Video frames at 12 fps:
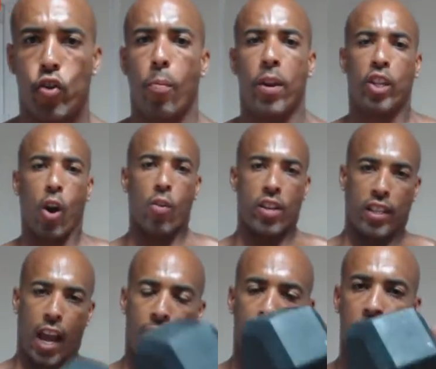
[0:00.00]
I don't normally
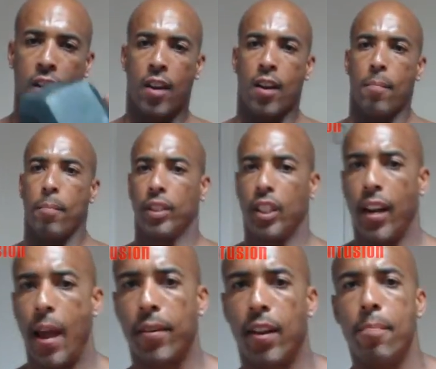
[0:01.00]
go this heavy,
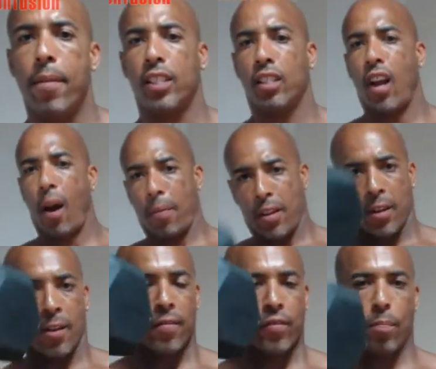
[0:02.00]
but today I'm going to mix it
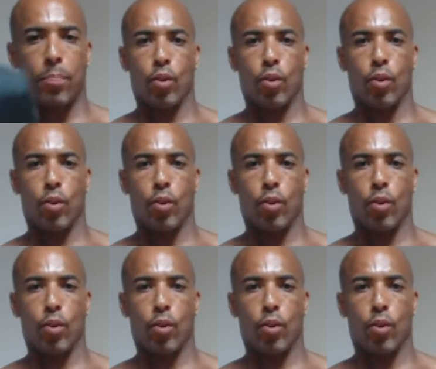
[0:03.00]
up.